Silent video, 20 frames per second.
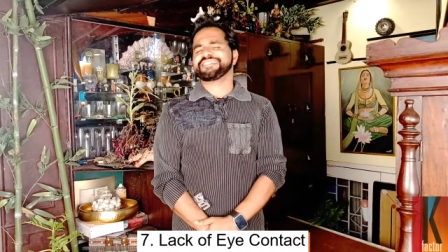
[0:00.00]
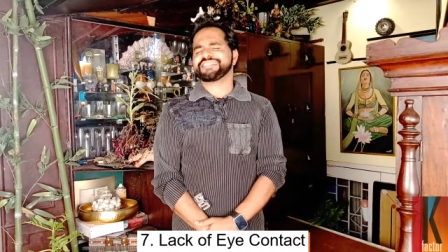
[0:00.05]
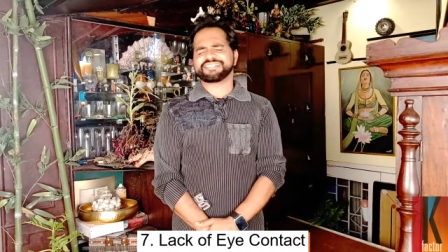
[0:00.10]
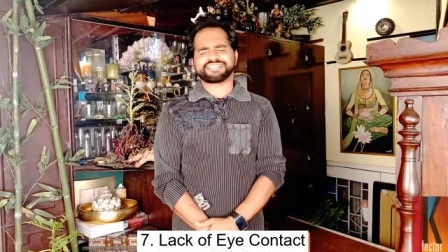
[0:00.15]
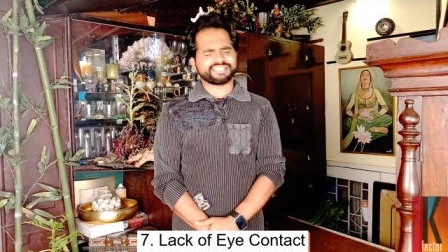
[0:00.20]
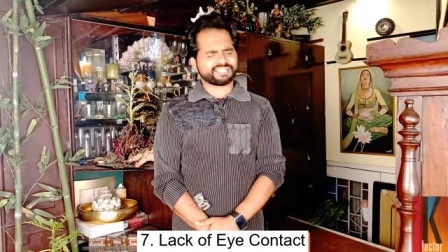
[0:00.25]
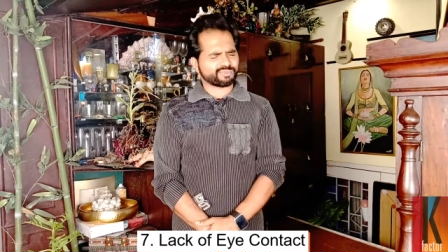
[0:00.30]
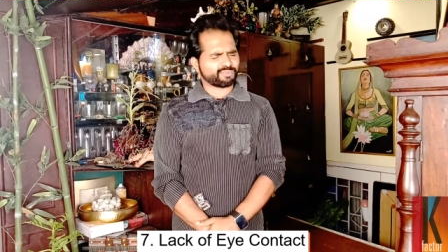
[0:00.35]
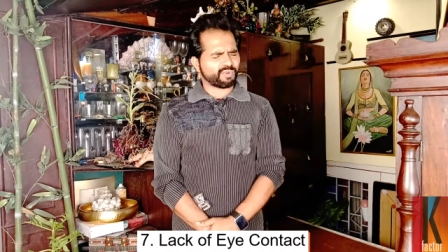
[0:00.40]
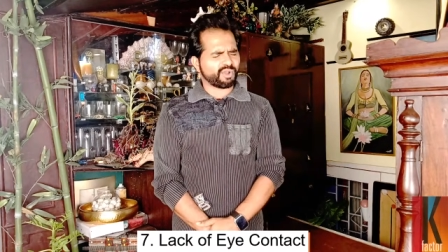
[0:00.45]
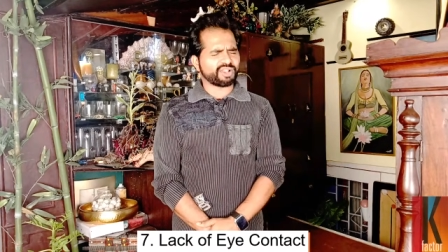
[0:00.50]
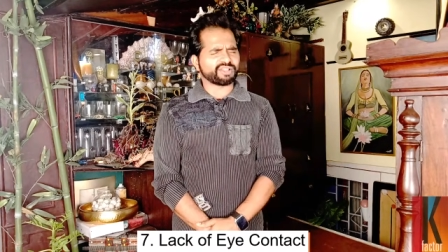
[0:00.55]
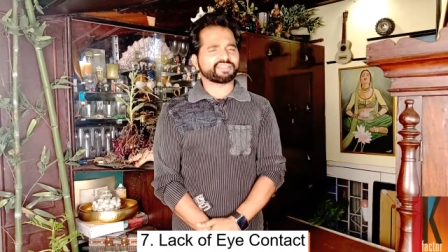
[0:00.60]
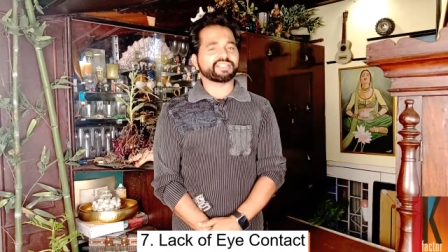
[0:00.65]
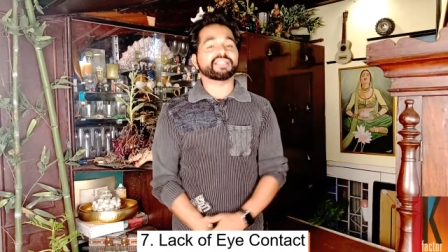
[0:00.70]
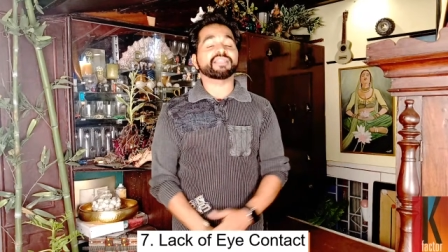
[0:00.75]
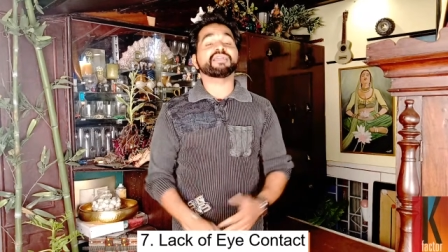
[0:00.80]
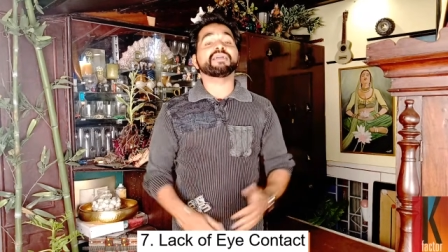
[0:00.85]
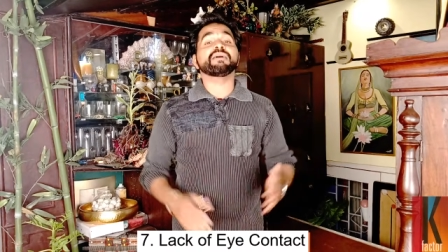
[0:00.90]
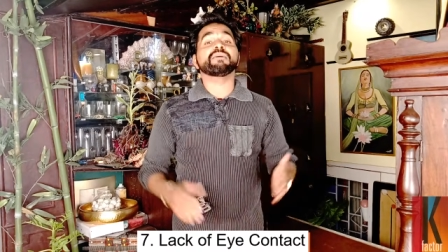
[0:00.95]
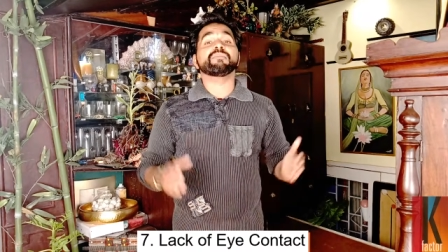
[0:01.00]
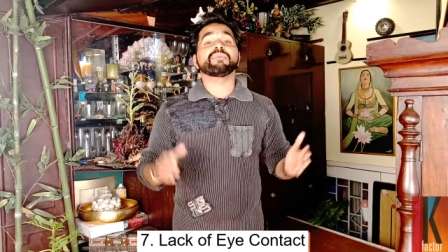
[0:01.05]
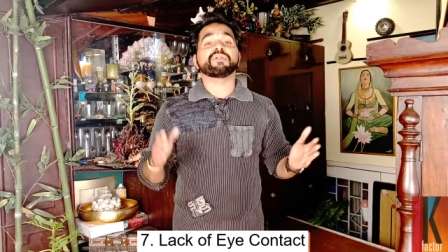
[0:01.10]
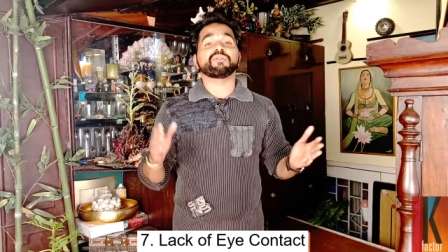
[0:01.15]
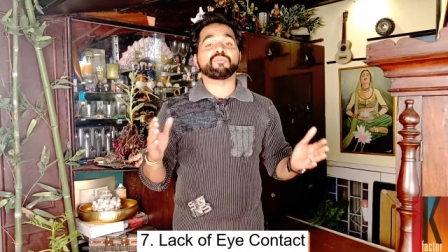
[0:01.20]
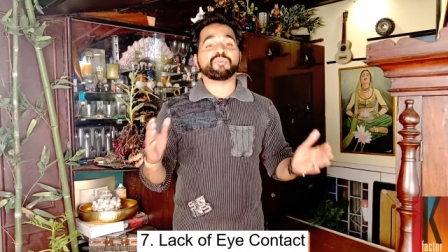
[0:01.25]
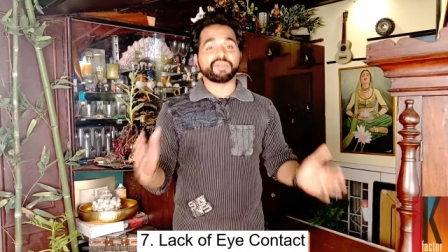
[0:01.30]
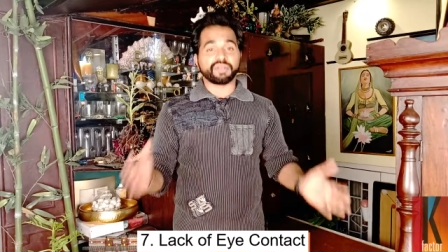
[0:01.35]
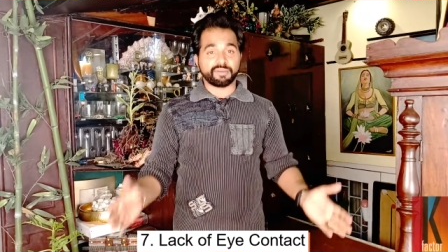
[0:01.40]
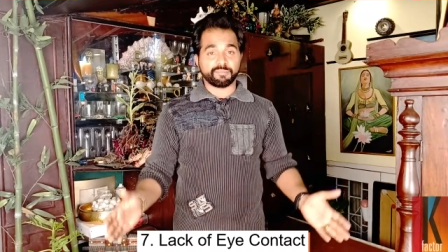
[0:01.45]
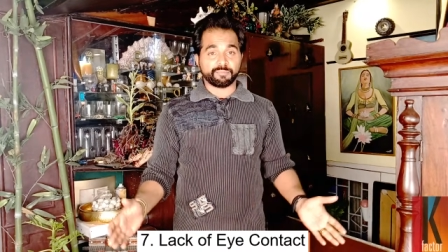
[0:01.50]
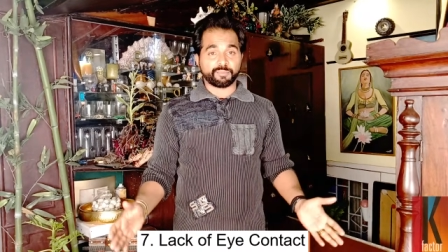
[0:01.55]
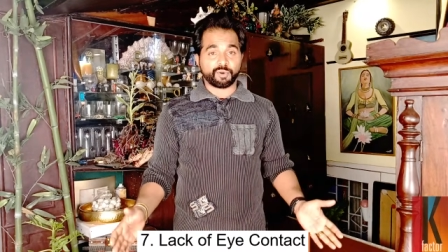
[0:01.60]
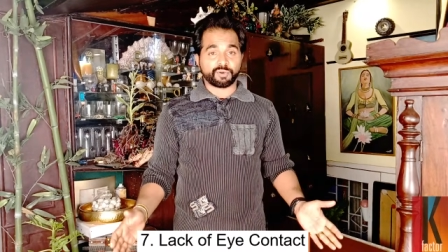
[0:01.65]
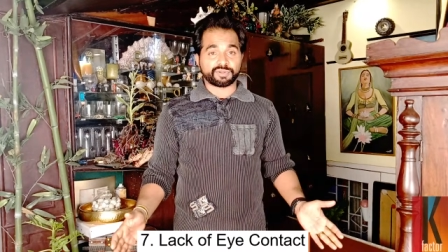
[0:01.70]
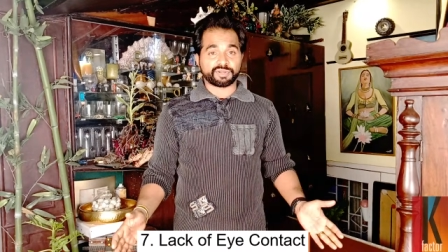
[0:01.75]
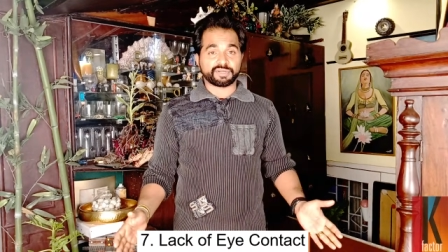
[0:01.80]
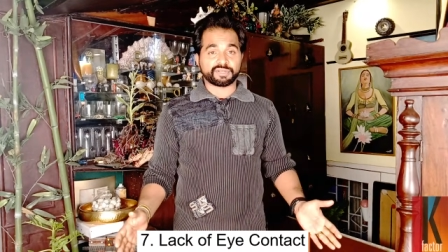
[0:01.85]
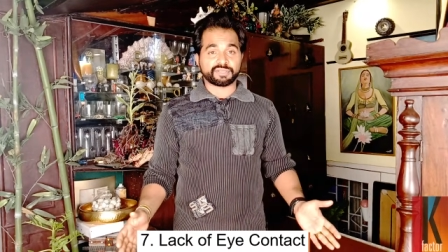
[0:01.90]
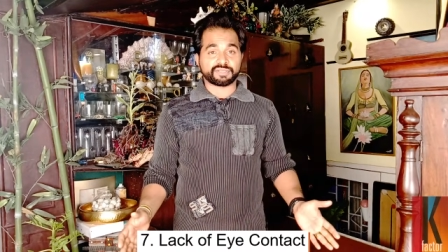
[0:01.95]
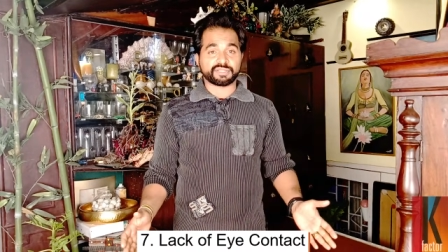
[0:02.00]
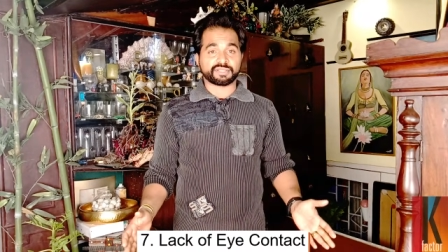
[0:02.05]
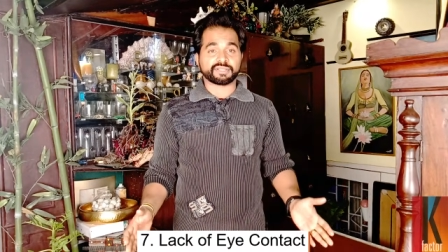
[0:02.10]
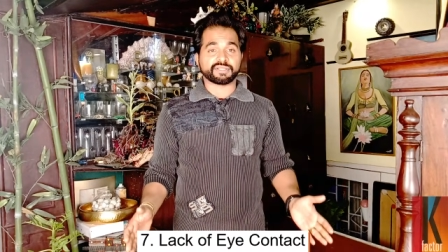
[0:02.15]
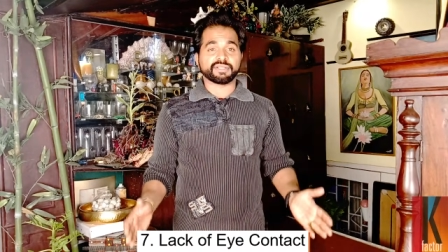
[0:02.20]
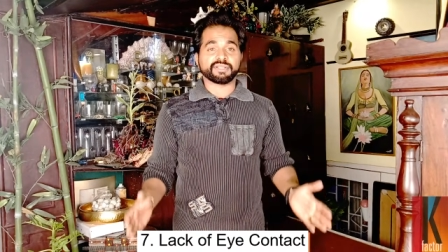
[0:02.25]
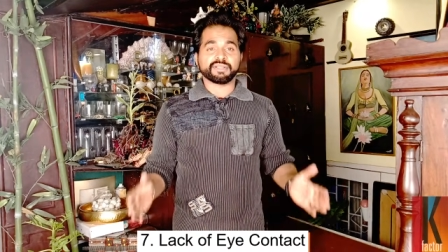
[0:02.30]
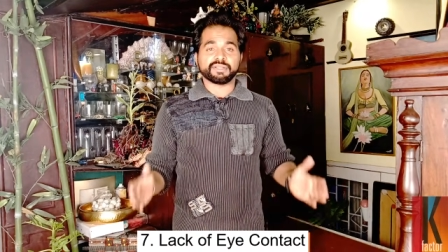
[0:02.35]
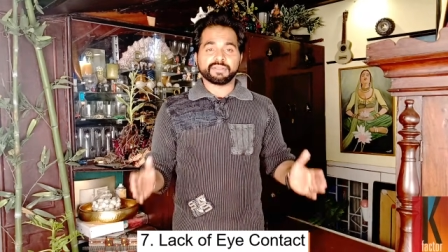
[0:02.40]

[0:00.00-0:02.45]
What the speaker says: Such a small thing, but a very important thing.